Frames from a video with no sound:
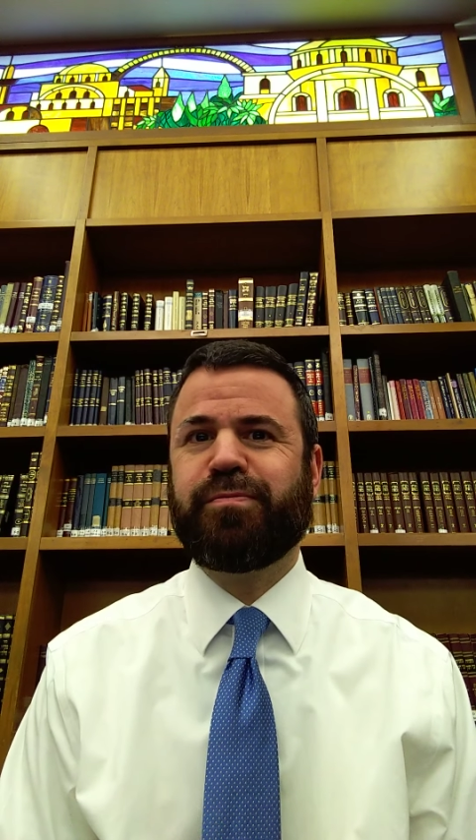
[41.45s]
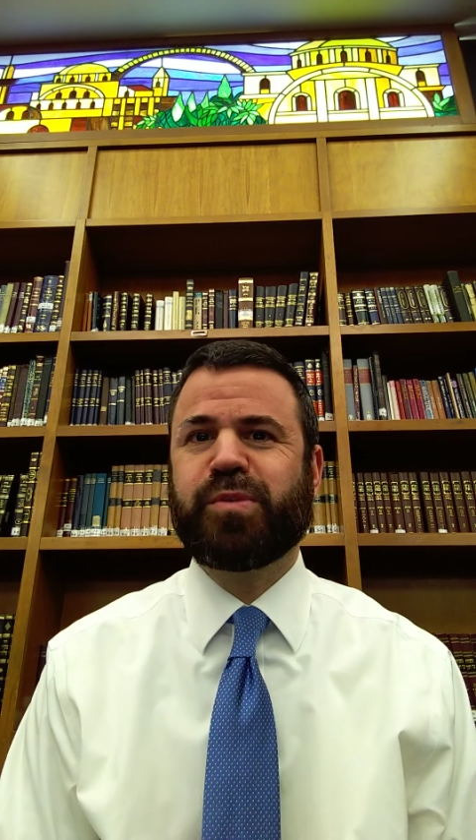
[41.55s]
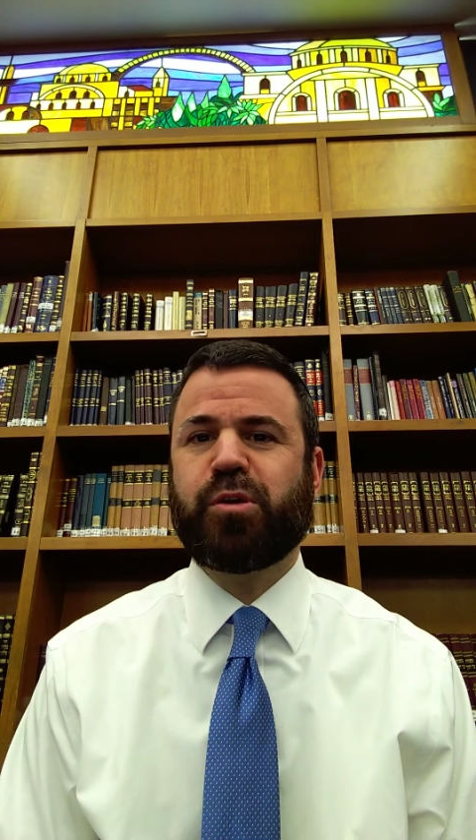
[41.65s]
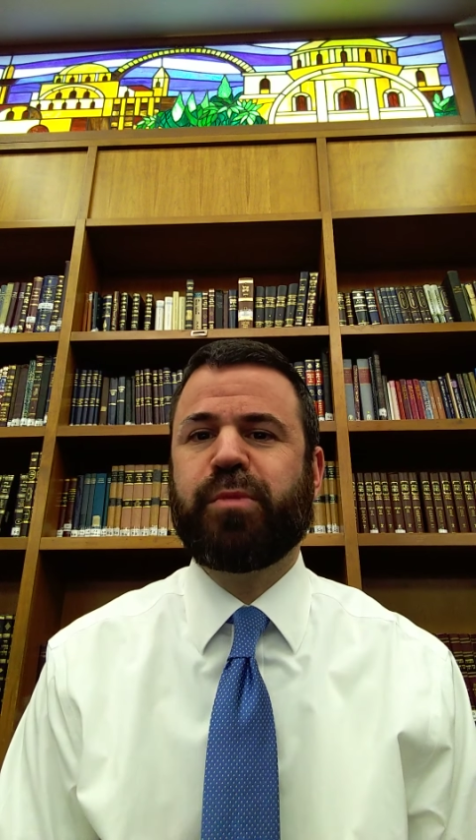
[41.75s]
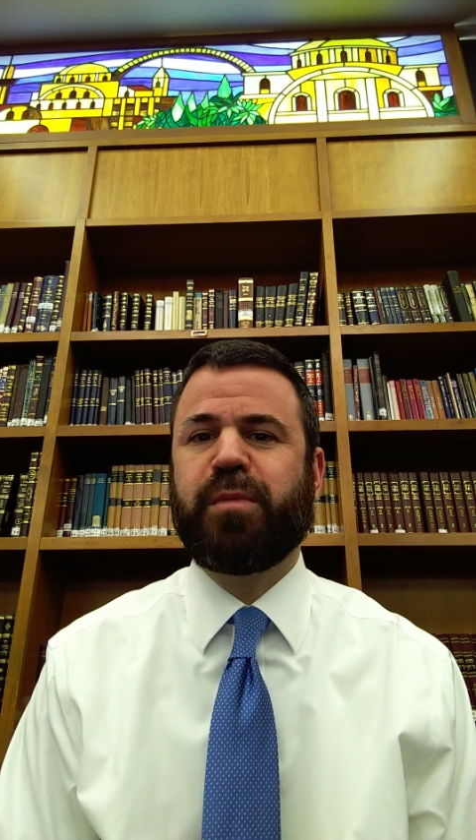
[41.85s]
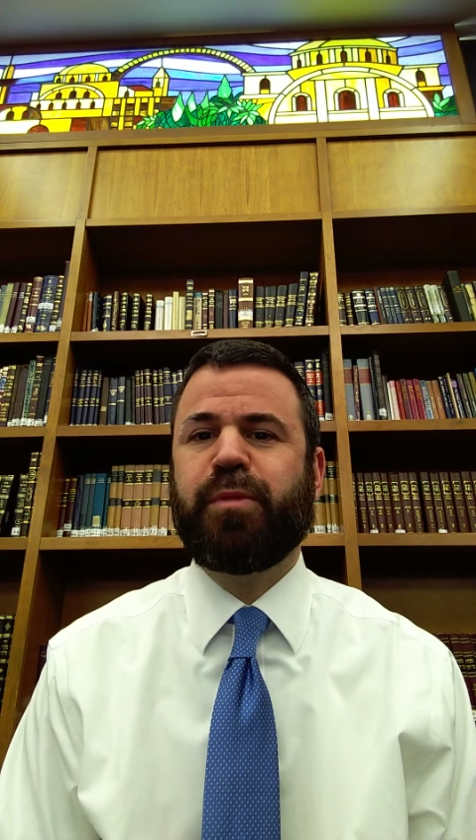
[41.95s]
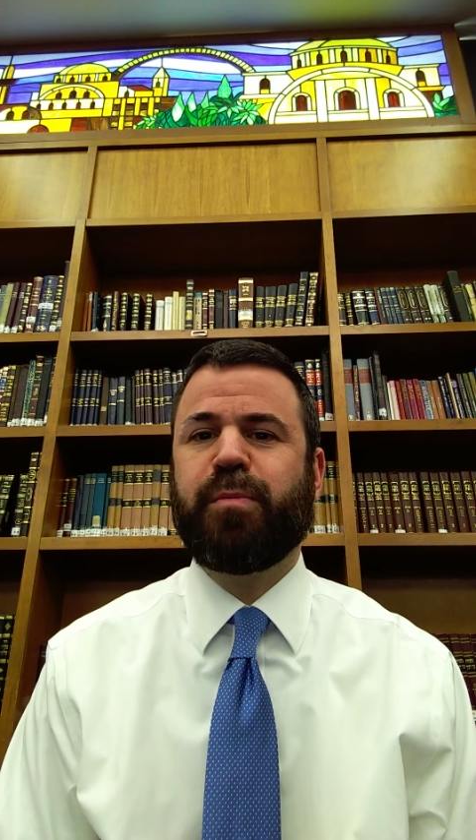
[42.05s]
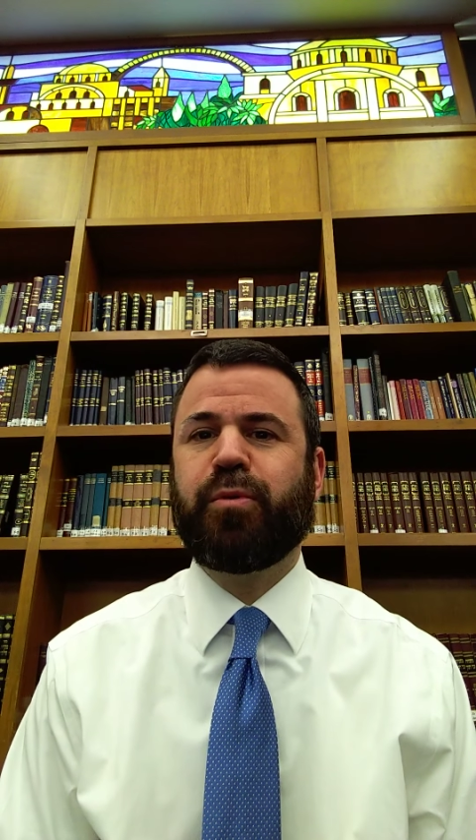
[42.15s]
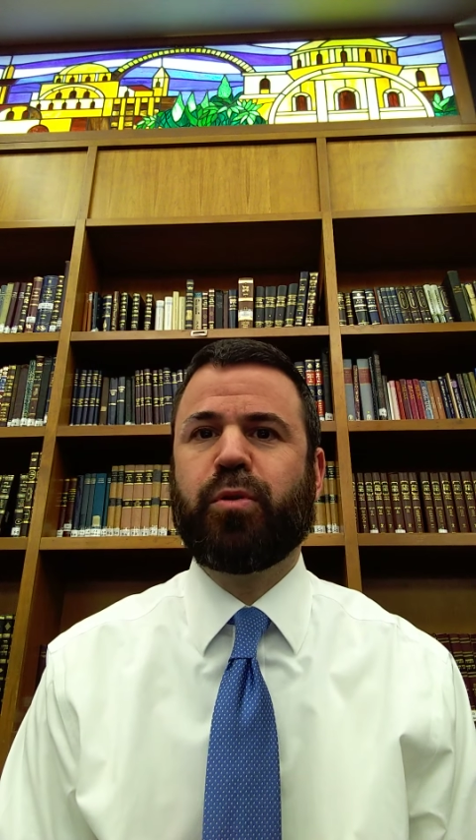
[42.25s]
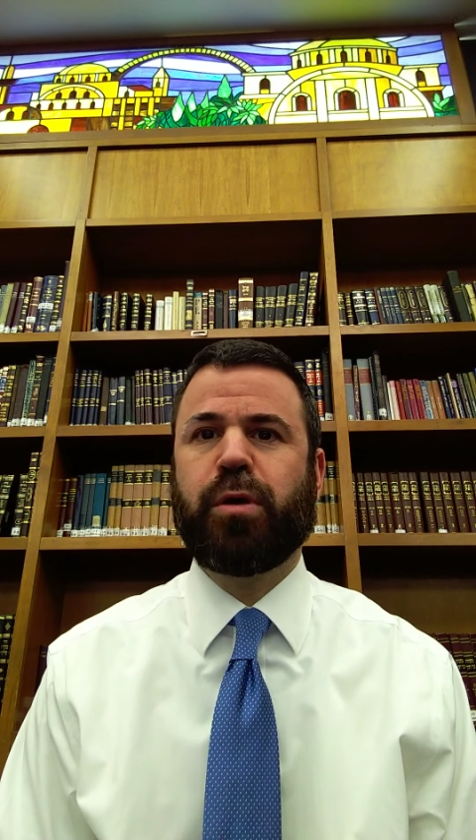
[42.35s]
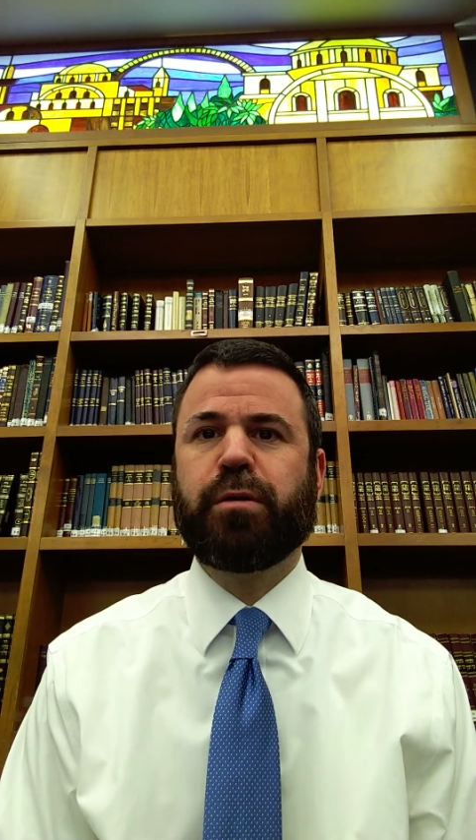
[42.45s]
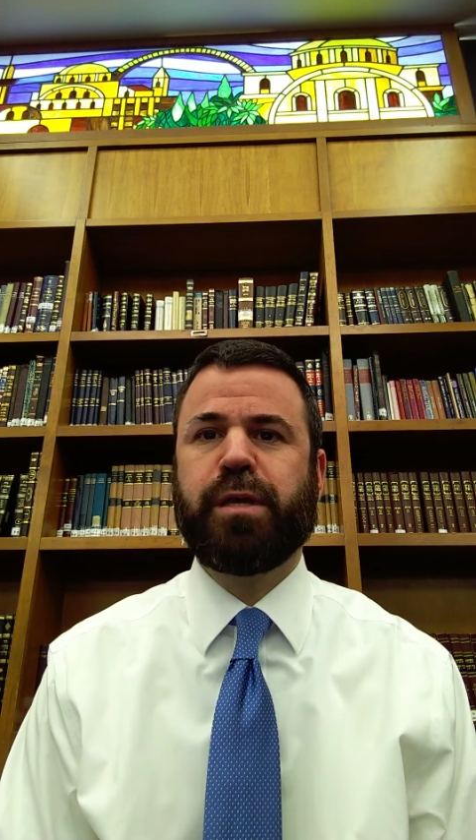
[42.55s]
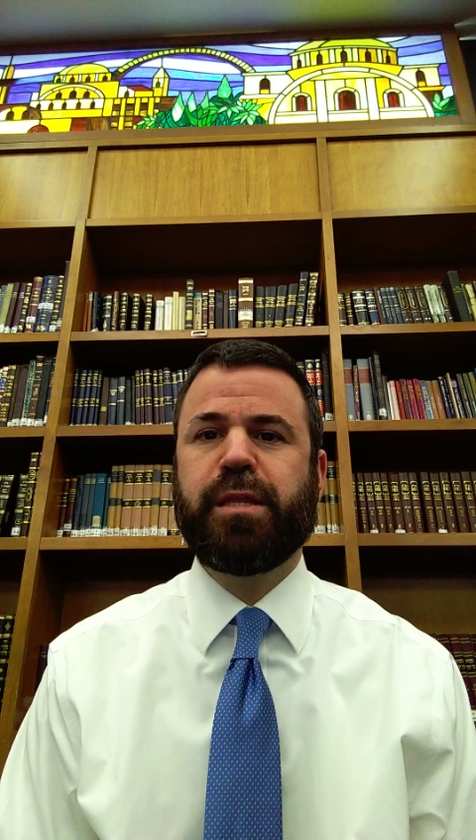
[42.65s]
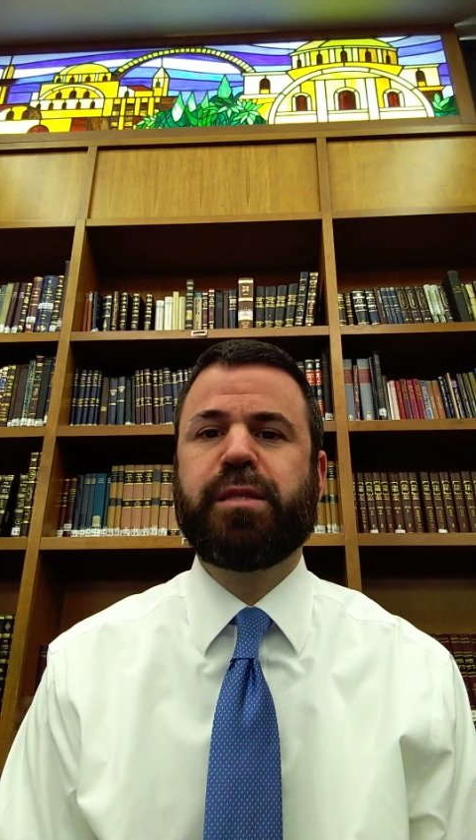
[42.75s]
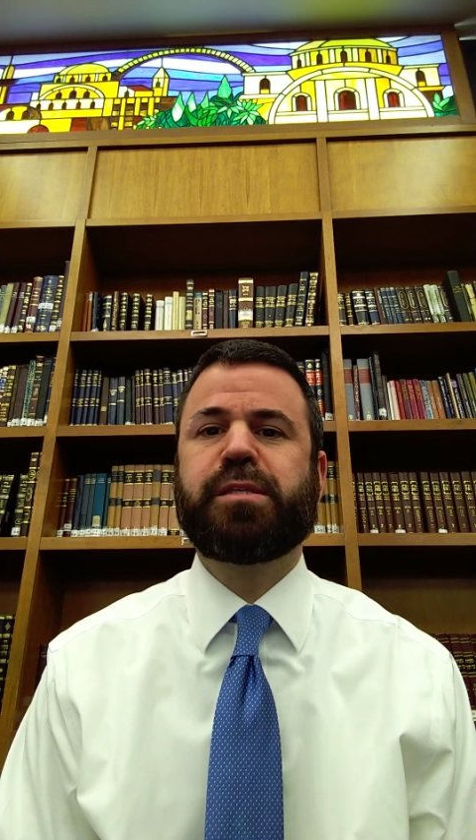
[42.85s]
so many people who are
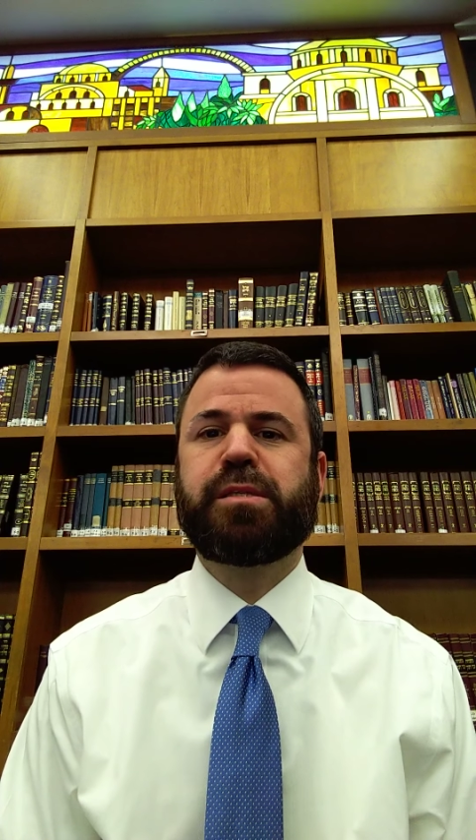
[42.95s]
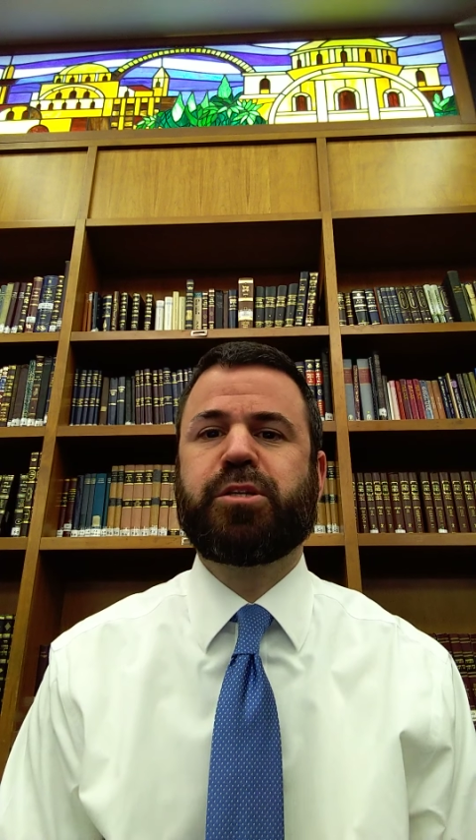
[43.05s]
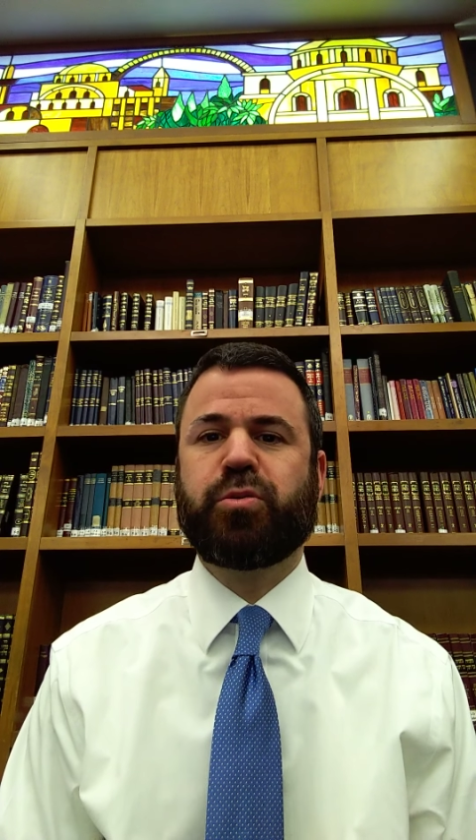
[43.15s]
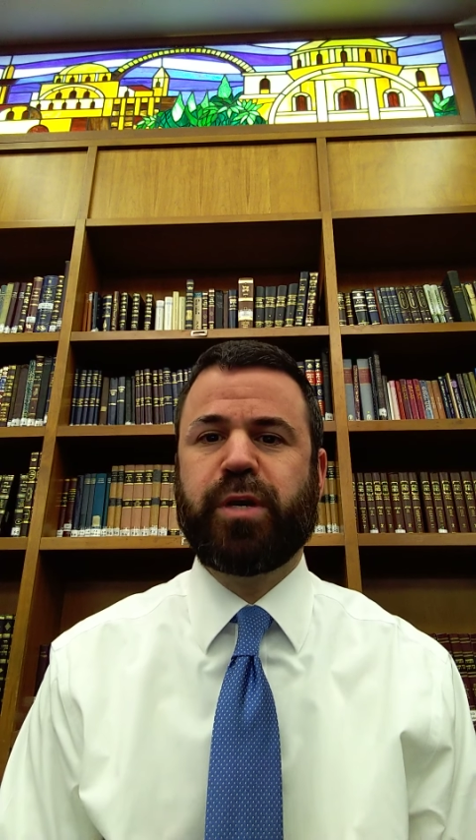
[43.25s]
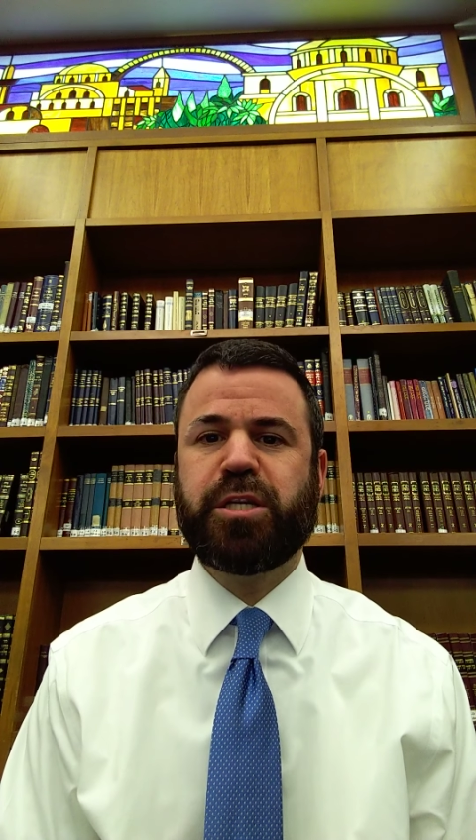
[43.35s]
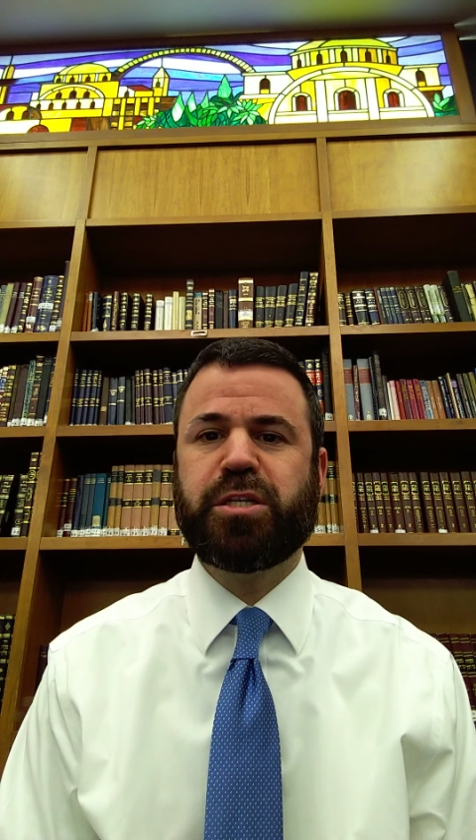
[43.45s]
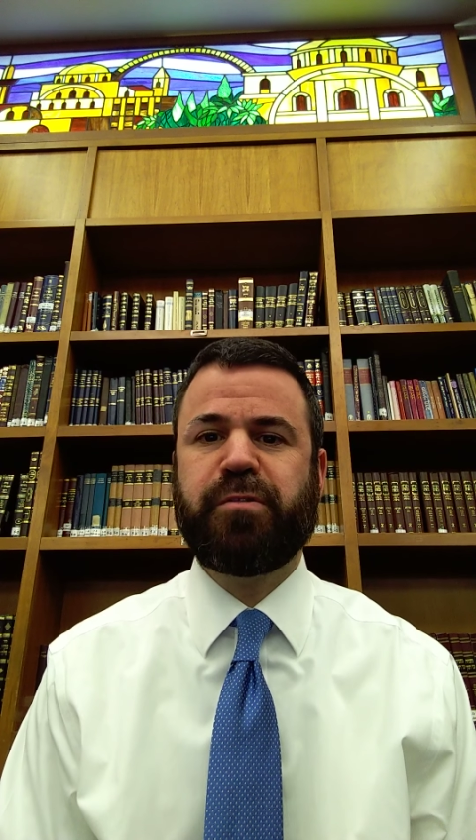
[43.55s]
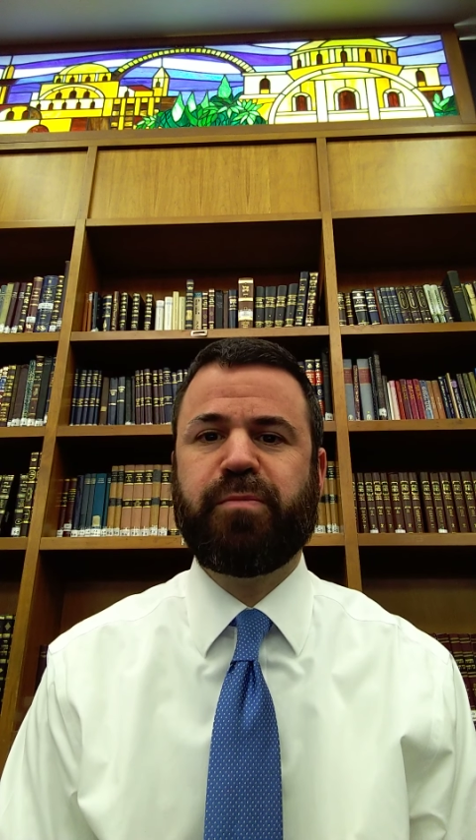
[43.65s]
in this situation